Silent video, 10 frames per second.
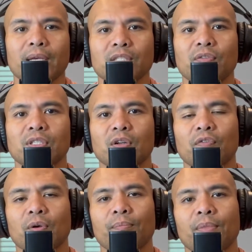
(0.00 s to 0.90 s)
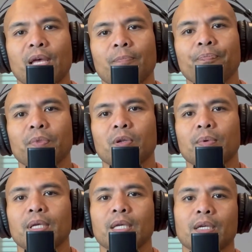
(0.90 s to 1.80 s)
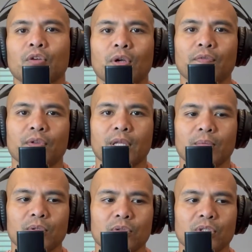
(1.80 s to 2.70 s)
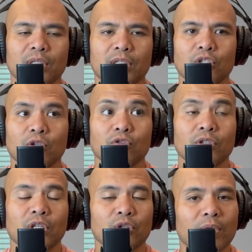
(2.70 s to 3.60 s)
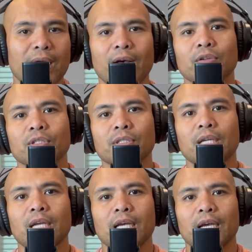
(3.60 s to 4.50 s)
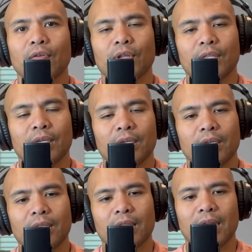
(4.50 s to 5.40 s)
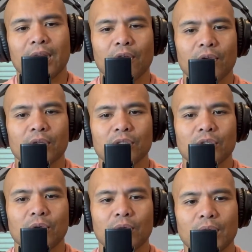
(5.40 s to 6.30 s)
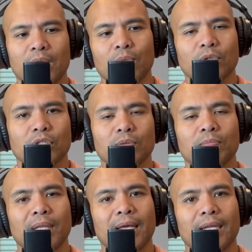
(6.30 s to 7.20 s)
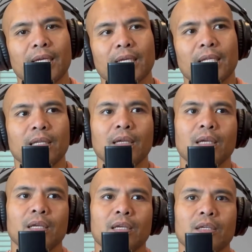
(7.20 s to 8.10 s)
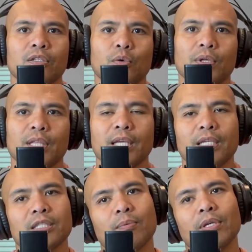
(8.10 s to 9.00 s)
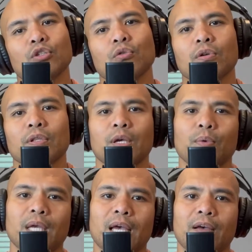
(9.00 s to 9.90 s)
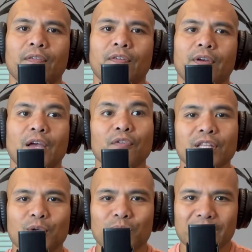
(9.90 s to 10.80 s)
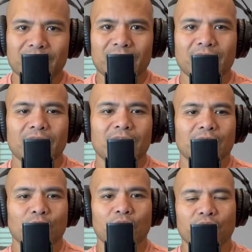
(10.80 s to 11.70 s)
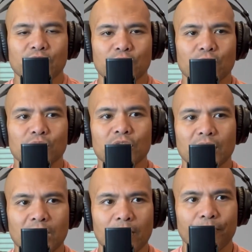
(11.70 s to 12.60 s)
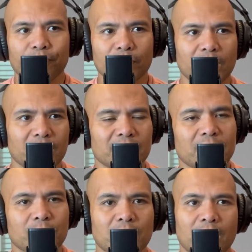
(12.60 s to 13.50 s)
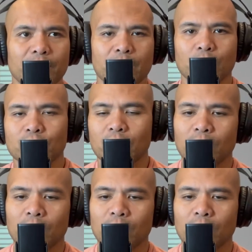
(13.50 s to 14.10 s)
visit from them. It'll be great for them to see the children, the new house, and everything in that area. So, again, we're just planning and doing things to make sure that we have everything we need for visitors to come. But at the same time, that also